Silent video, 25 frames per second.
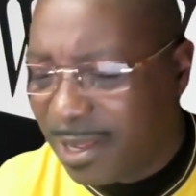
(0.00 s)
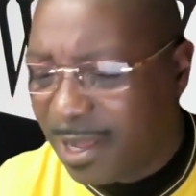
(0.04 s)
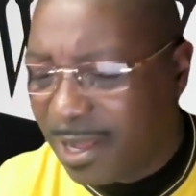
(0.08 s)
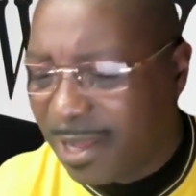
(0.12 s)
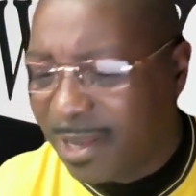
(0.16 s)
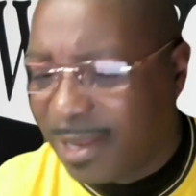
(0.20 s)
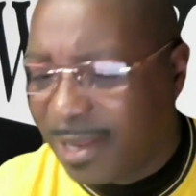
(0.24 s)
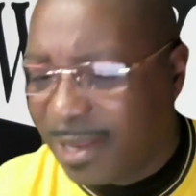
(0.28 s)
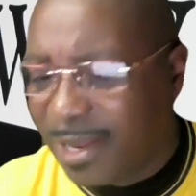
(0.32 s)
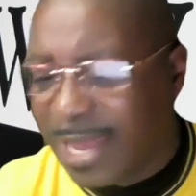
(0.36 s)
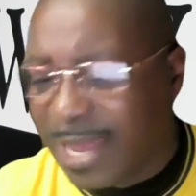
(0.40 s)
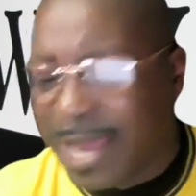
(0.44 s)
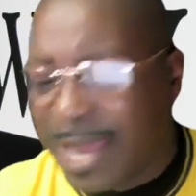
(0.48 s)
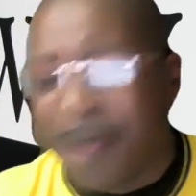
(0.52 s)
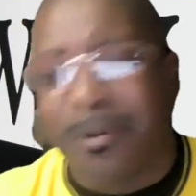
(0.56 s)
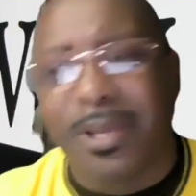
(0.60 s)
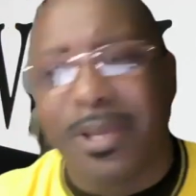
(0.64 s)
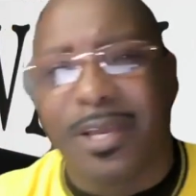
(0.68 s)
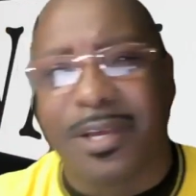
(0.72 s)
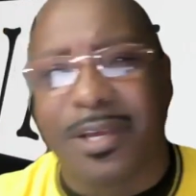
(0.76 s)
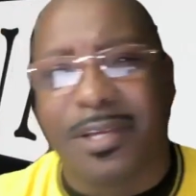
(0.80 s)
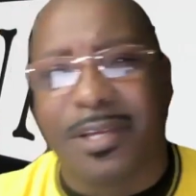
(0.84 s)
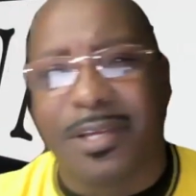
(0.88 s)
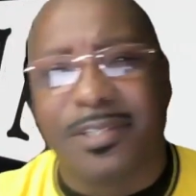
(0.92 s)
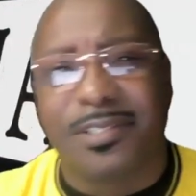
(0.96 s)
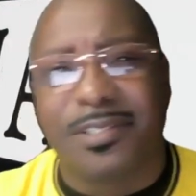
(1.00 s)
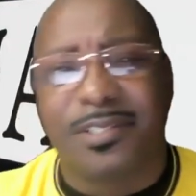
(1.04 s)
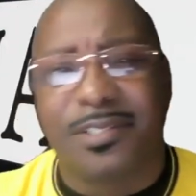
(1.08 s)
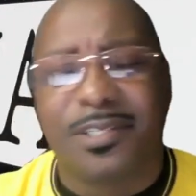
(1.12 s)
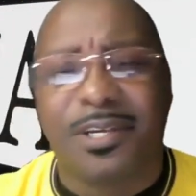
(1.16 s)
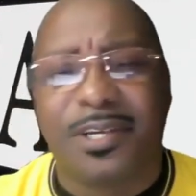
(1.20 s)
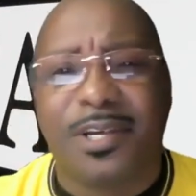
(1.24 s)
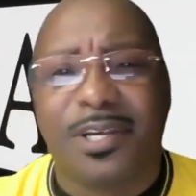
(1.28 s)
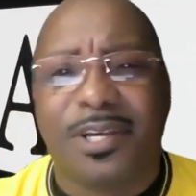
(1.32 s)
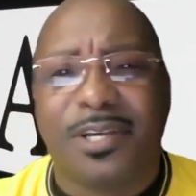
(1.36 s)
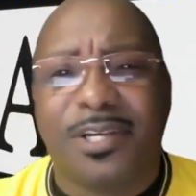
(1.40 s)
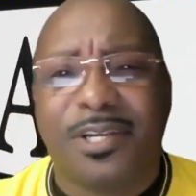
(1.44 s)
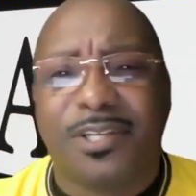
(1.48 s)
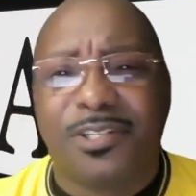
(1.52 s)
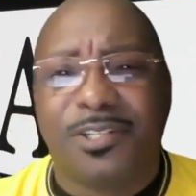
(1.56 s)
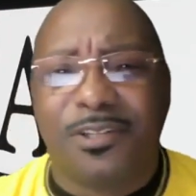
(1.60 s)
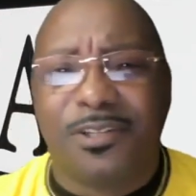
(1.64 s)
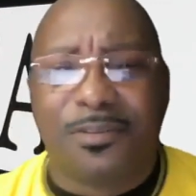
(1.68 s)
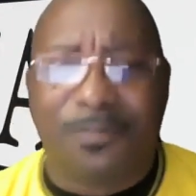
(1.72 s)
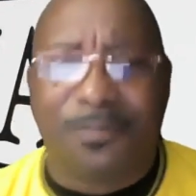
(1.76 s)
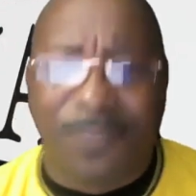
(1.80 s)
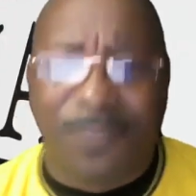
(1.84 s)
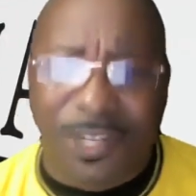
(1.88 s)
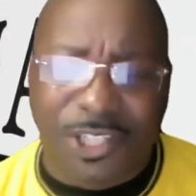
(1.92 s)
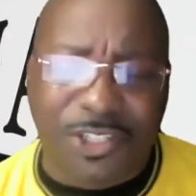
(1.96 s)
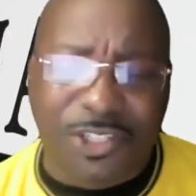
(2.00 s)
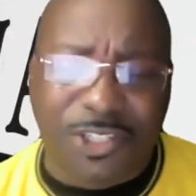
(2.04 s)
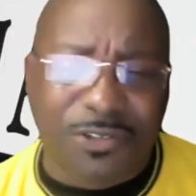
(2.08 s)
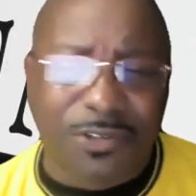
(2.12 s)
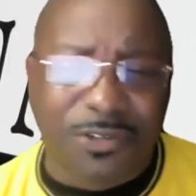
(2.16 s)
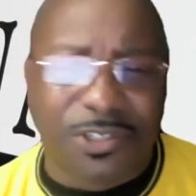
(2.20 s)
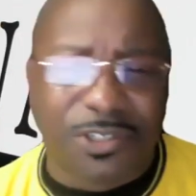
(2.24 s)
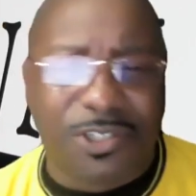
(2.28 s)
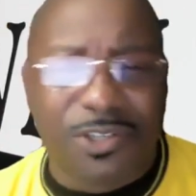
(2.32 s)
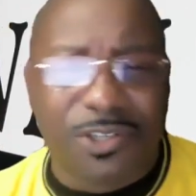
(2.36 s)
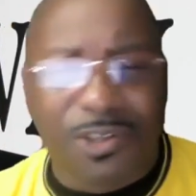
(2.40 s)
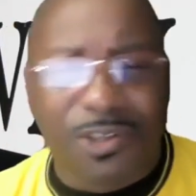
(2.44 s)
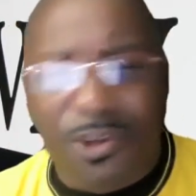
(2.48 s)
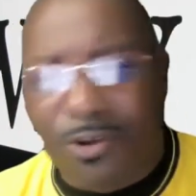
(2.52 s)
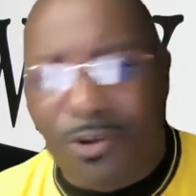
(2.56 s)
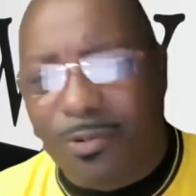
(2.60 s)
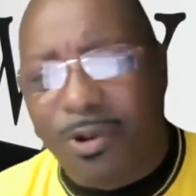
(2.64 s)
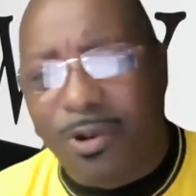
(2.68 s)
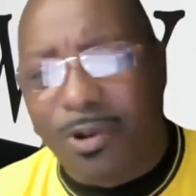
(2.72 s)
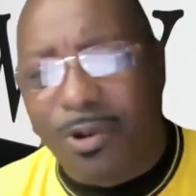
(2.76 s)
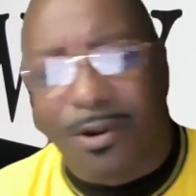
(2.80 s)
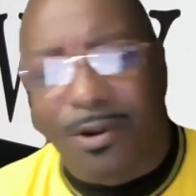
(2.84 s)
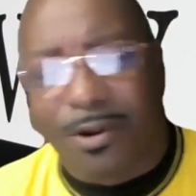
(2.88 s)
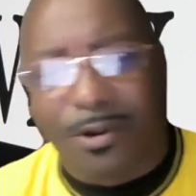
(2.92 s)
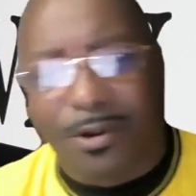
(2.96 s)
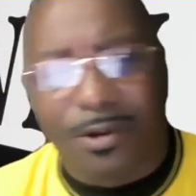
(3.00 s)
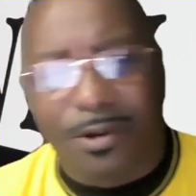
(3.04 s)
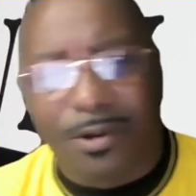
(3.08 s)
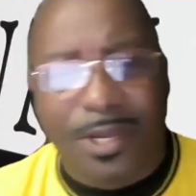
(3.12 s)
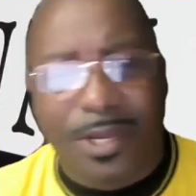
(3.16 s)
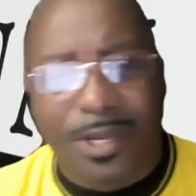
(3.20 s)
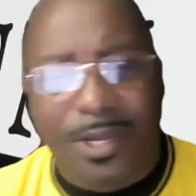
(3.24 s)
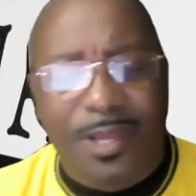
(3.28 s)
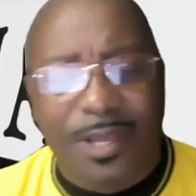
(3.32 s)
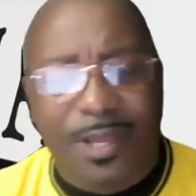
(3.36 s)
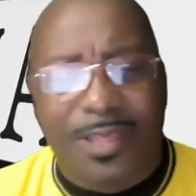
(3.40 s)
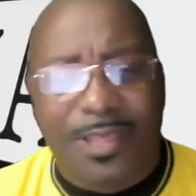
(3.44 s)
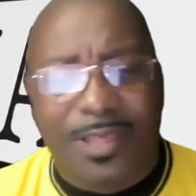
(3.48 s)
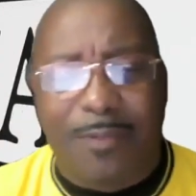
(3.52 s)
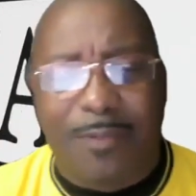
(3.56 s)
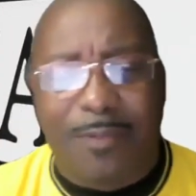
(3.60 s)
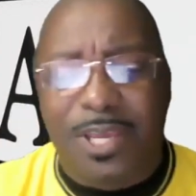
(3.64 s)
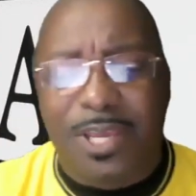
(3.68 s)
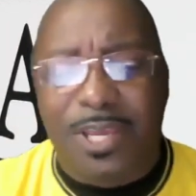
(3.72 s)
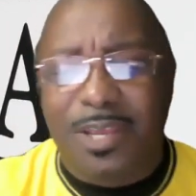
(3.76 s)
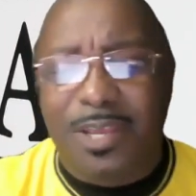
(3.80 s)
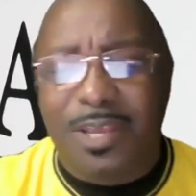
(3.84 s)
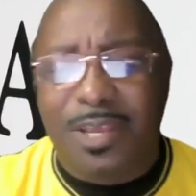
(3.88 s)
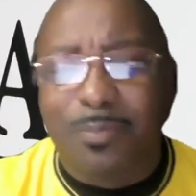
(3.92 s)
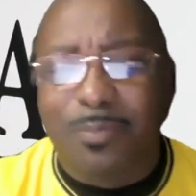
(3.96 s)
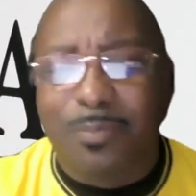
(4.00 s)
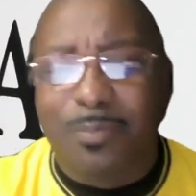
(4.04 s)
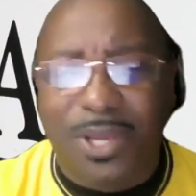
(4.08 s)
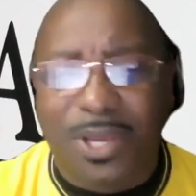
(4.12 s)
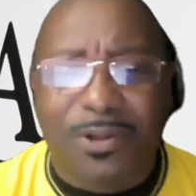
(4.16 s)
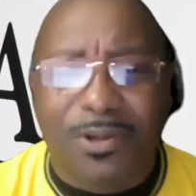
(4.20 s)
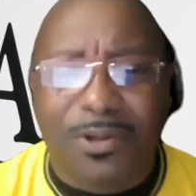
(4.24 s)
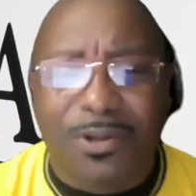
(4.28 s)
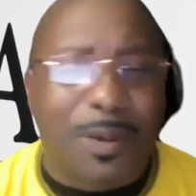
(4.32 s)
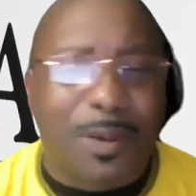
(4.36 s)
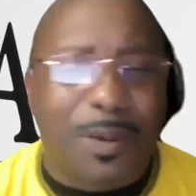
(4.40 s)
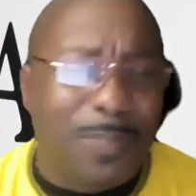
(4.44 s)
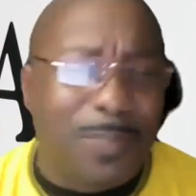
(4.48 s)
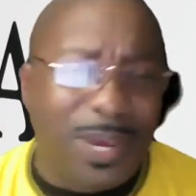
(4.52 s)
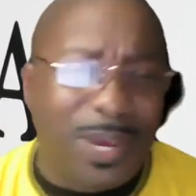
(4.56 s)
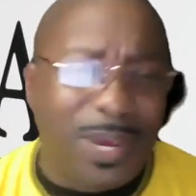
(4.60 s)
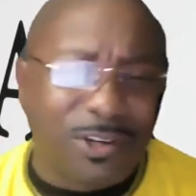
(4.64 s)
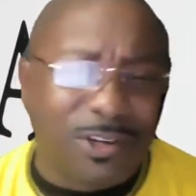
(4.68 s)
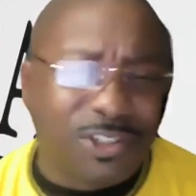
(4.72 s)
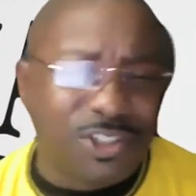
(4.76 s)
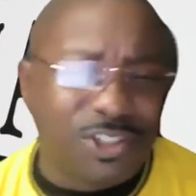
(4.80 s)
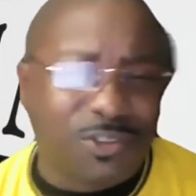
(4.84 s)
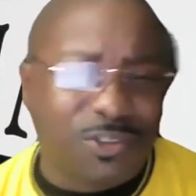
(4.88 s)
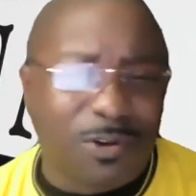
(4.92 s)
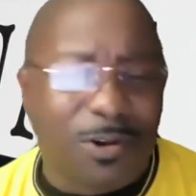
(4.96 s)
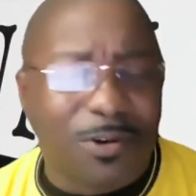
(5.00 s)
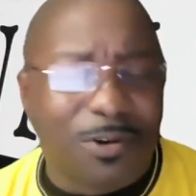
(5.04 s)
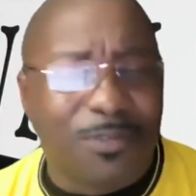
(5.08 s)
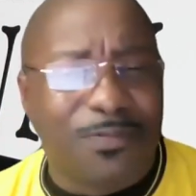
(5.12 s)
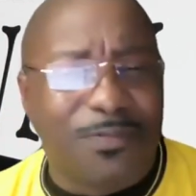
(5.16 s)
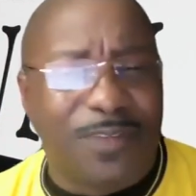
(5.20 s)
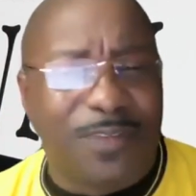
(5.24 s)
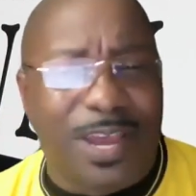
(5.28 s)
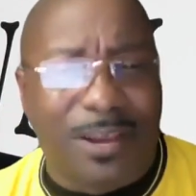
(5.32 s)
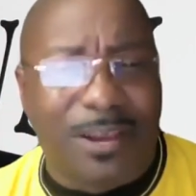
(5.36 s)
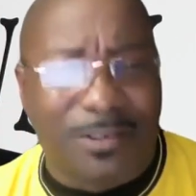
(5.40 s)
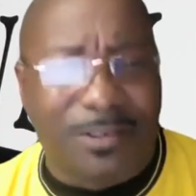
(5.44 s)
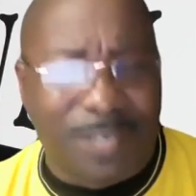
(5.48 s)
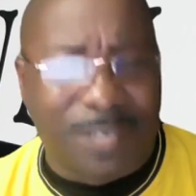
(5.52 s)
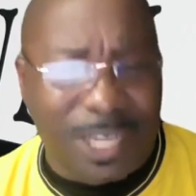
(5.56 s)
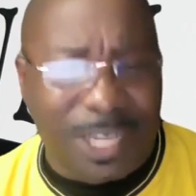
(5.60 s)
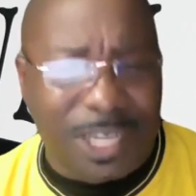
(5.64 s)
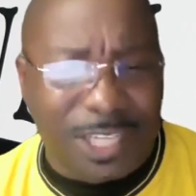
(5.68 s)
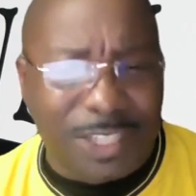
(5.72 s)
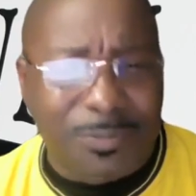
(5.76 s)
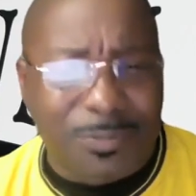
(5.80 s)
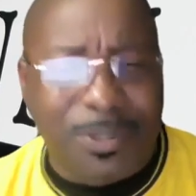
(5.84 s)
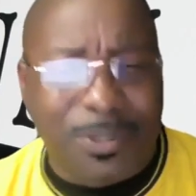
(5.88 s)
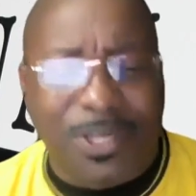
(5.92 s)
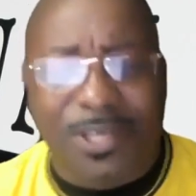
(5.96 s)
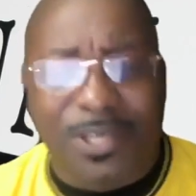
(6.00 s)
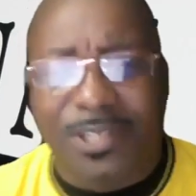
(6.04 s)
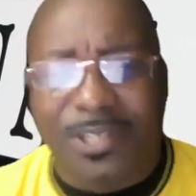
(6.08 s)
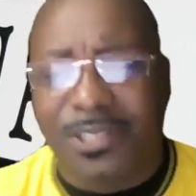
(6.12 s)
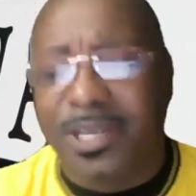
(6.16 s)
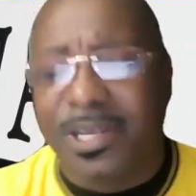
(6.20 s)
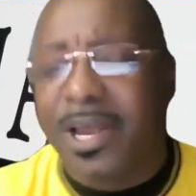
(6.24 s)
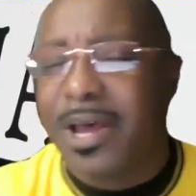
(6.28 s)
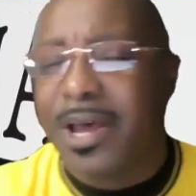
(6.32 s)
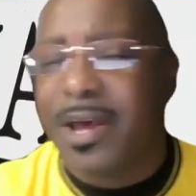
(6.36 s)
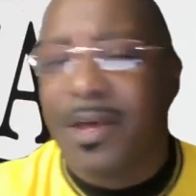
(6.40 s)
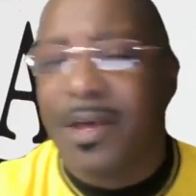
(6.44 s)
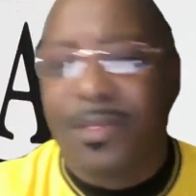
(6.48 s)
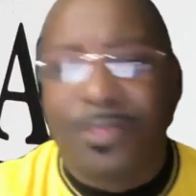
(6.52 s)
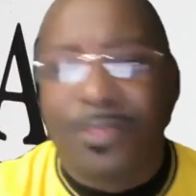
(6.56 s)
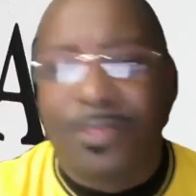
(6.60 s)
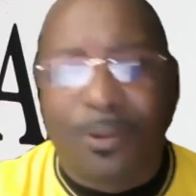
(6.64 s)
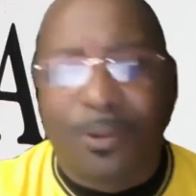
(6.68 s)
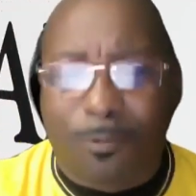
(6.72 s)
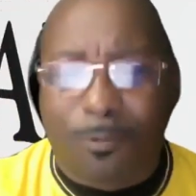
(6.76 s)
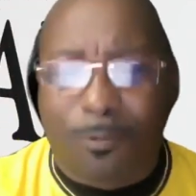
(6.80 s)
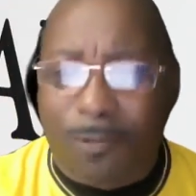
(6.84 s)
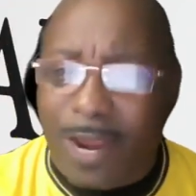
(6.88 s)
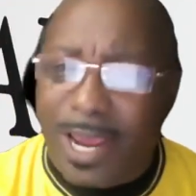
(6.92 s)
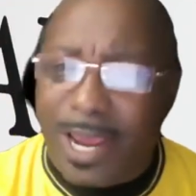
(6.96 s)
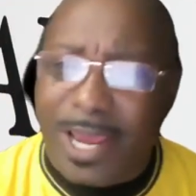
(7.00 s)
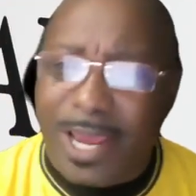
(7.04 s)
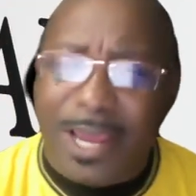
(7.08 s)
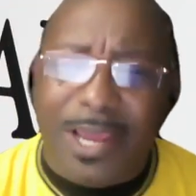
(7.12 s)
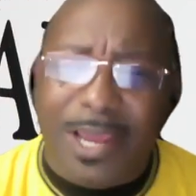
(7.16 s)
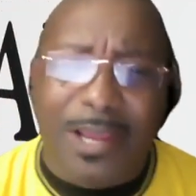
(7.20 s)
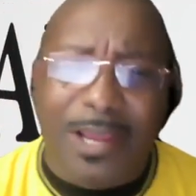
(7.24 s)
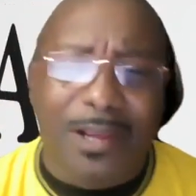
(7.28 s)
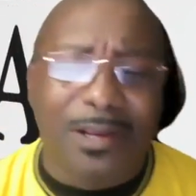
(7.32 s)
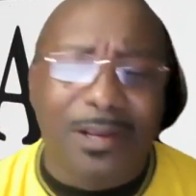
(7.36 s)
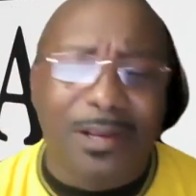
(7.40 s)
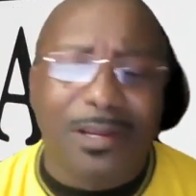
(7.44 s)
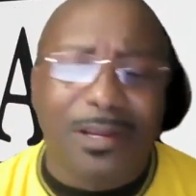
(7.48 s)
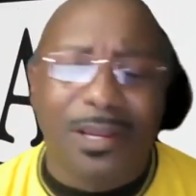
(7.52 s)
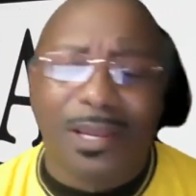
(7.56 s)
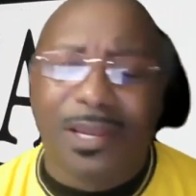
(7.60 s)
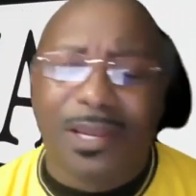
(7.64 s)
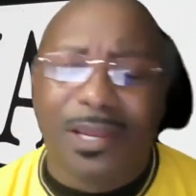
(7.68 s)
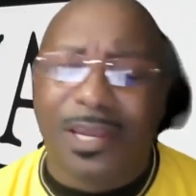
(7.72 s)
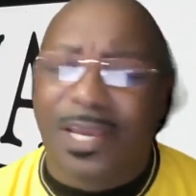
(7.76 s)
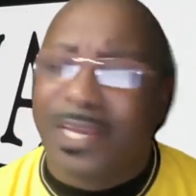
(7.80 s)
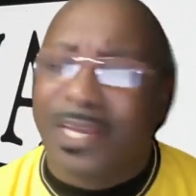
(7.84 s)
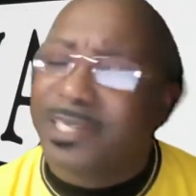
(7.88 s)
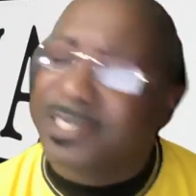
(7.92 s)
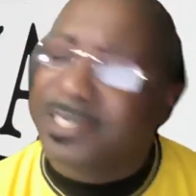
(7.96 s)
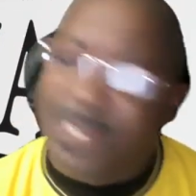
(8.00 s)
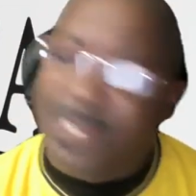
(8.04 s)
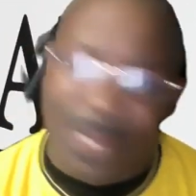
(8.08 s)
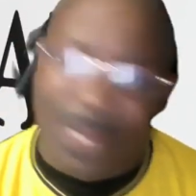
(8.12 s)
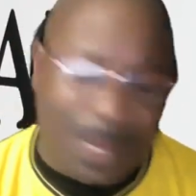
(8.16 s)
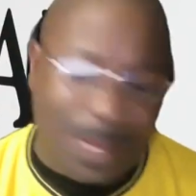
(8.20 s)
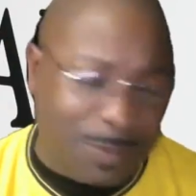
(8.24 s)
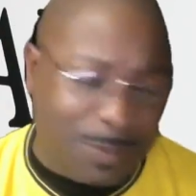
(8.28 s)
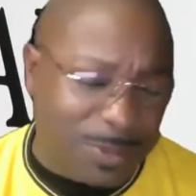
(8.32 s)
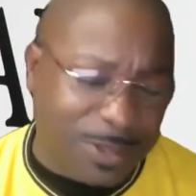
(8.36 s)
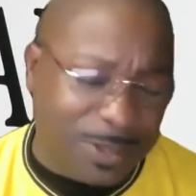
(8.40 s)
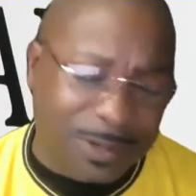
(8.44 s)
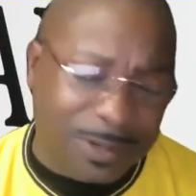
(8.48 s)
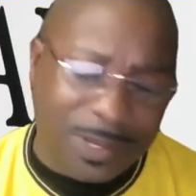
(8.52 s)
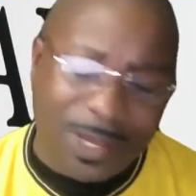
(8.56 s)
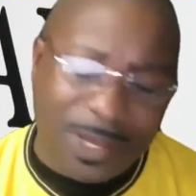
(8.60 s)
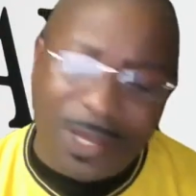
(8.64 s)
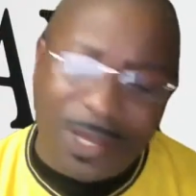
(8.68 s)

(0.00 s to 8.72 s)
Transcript: allowing us to venture into your word, that we can build a better, stronger foundation, because the rain is coming.